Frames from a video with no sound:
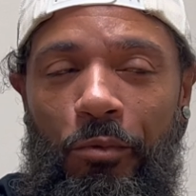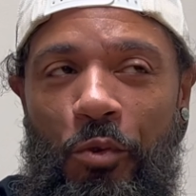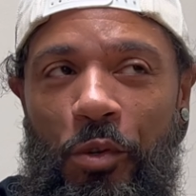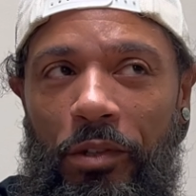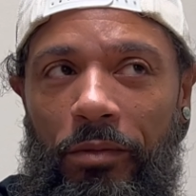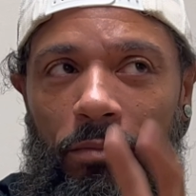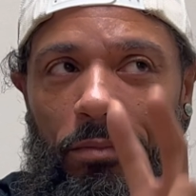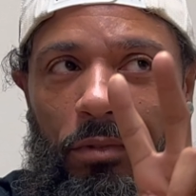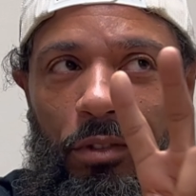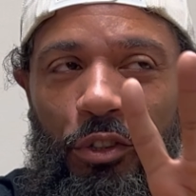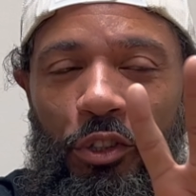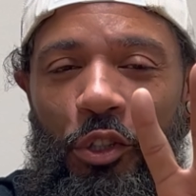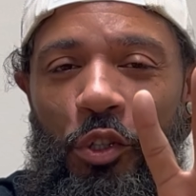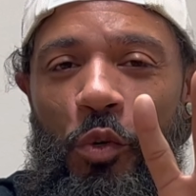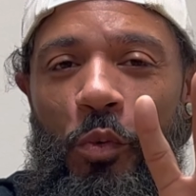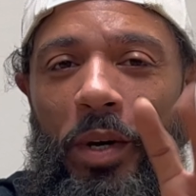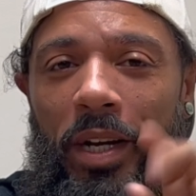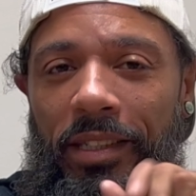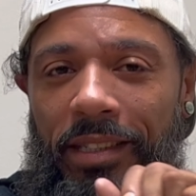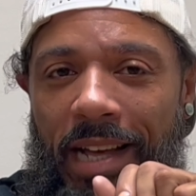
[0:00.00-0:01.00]
Well, 2
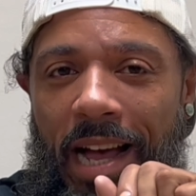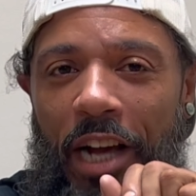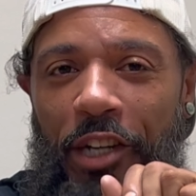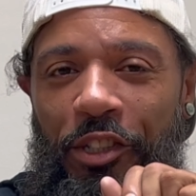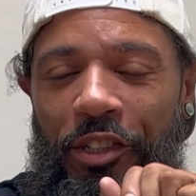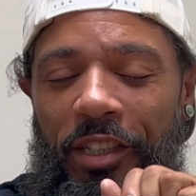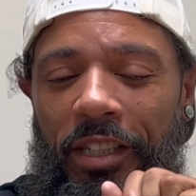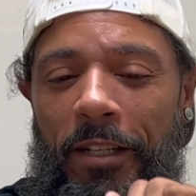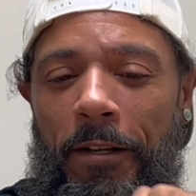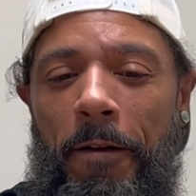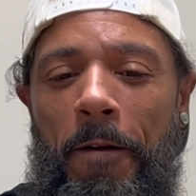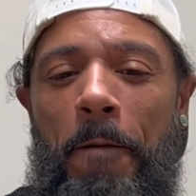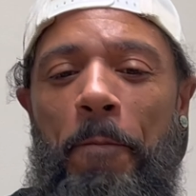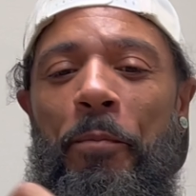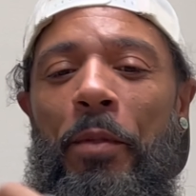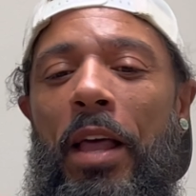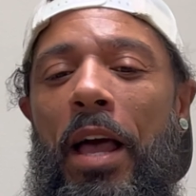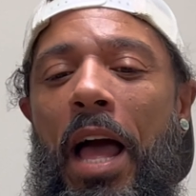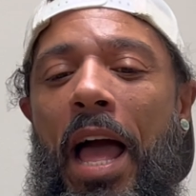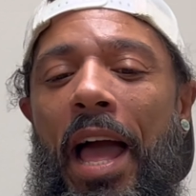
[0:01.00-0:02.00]
ways actually.
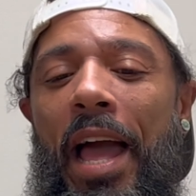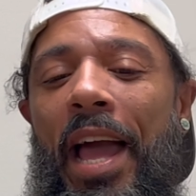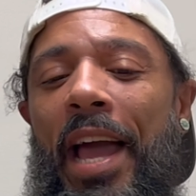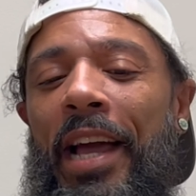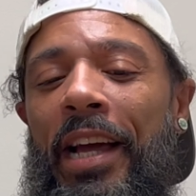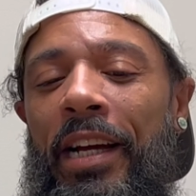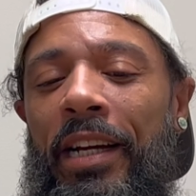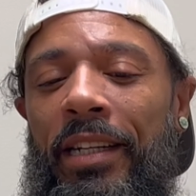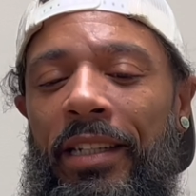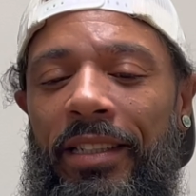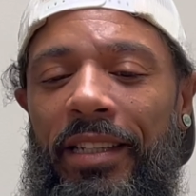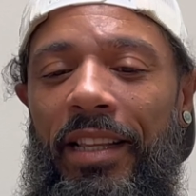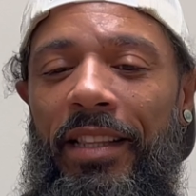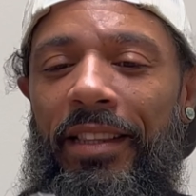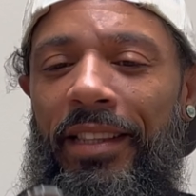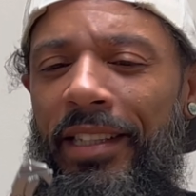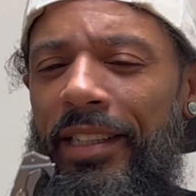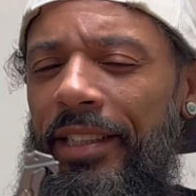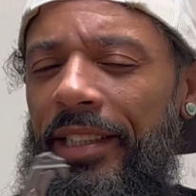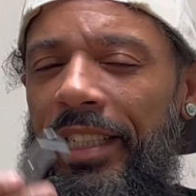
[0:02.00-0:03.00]
And
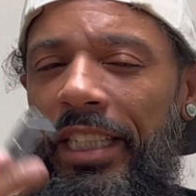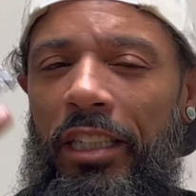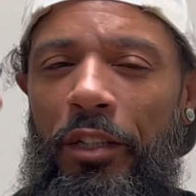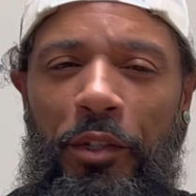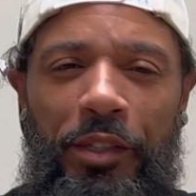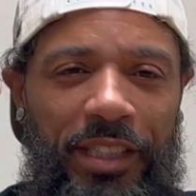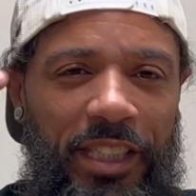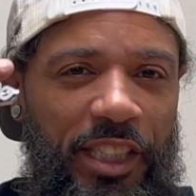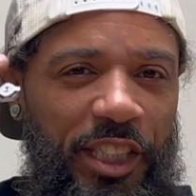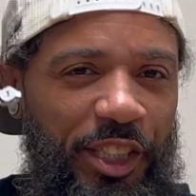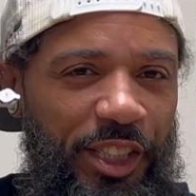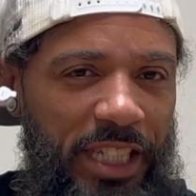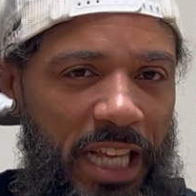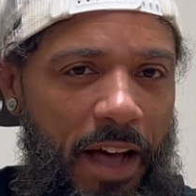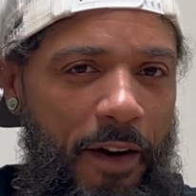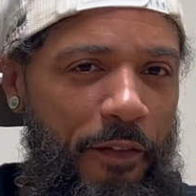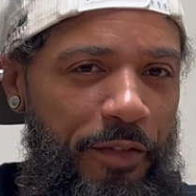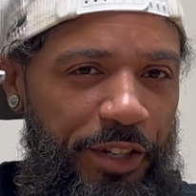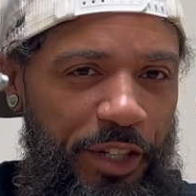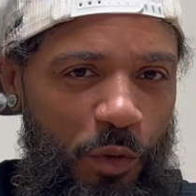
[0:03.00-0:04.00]
this here is a
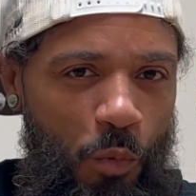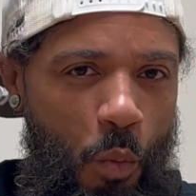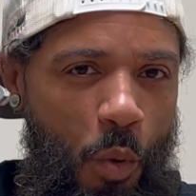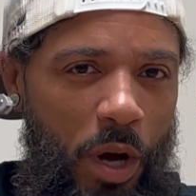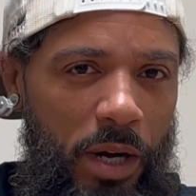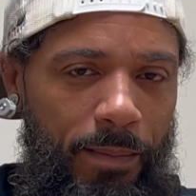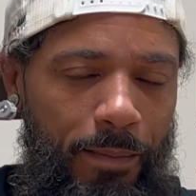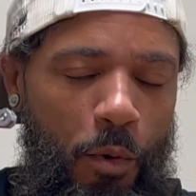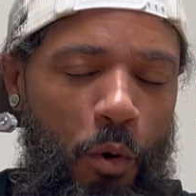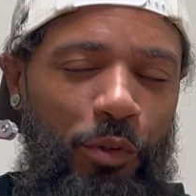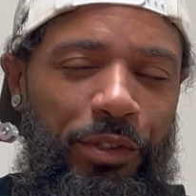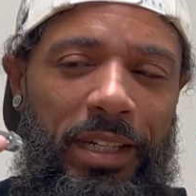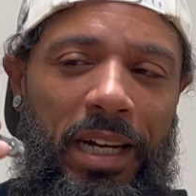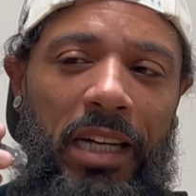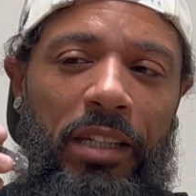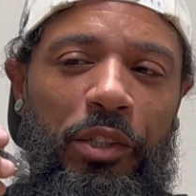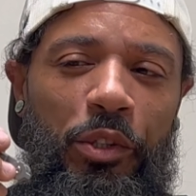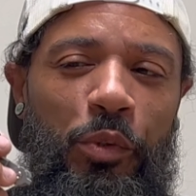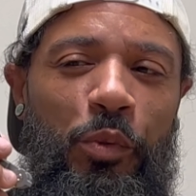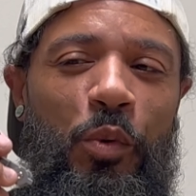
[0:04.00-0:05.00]
7-in-1
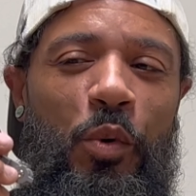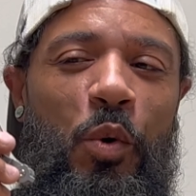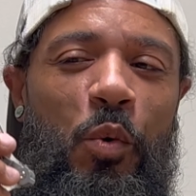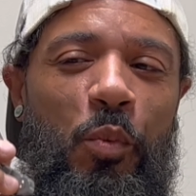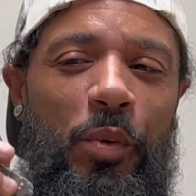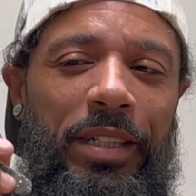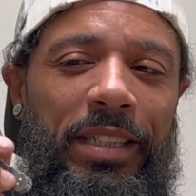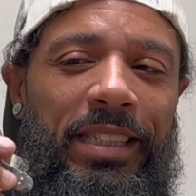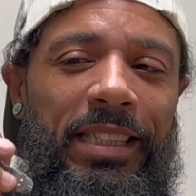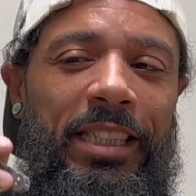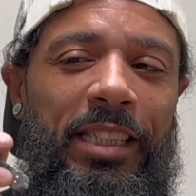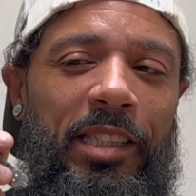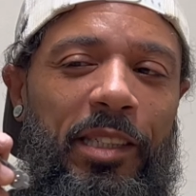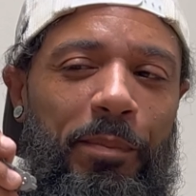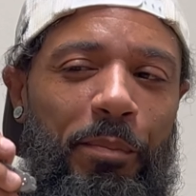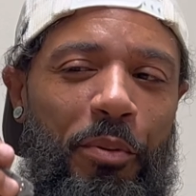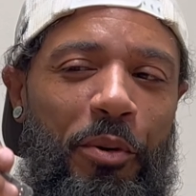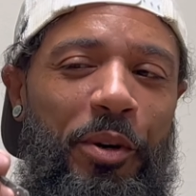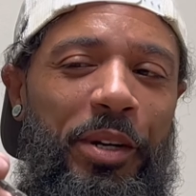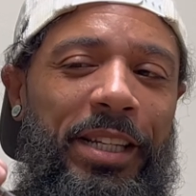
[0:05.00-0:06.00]
multi-tool, which is
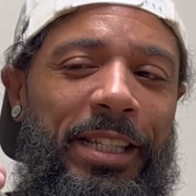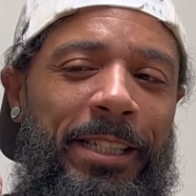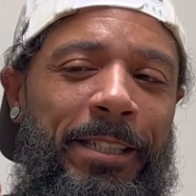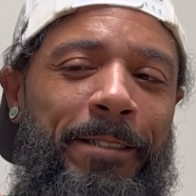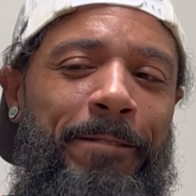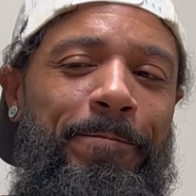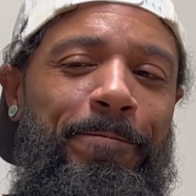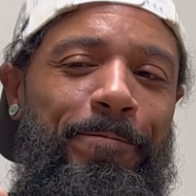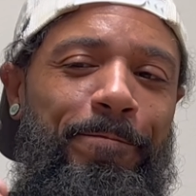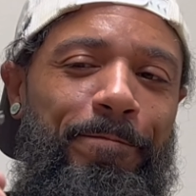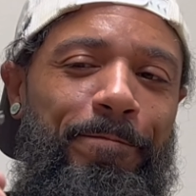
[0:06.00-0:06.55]
pretty